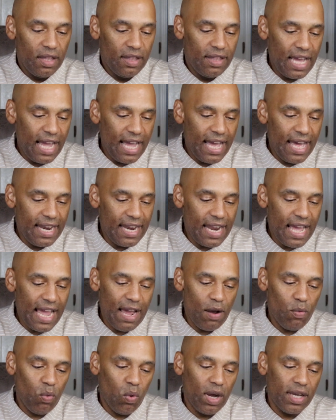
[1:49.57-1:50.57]
Then
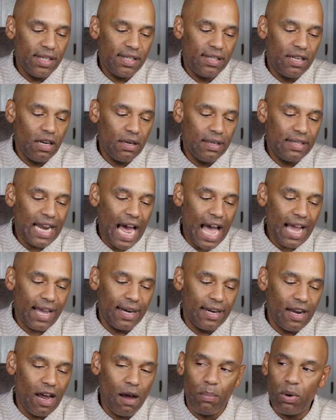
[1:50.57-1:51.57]
it was the
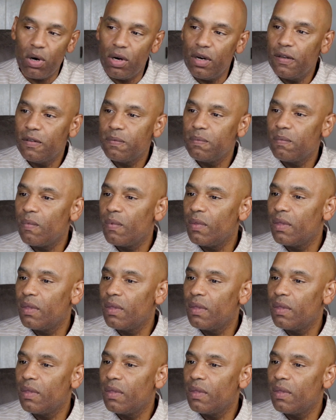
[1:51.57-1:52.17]
docket number